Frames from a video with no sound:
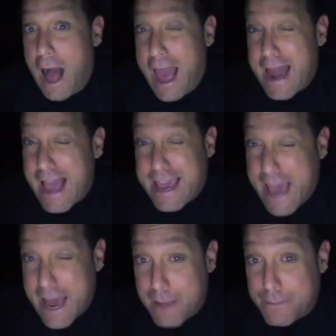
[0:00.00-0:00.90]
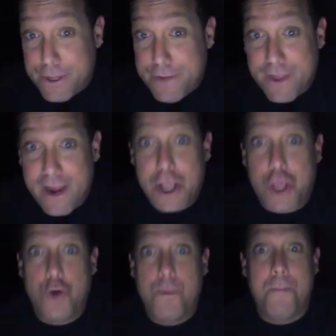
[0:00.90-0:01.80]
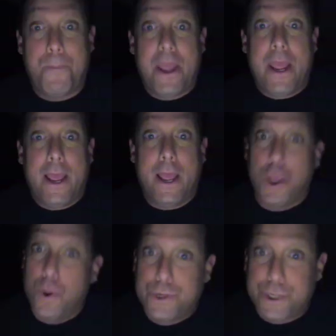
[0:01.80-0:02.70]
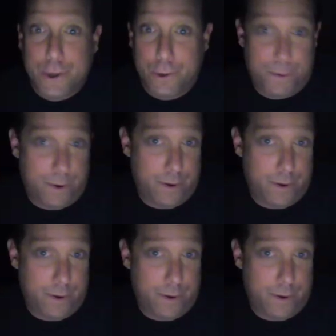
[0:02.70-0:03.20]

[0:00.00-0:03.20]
And I cannot believe that any human being at YouTube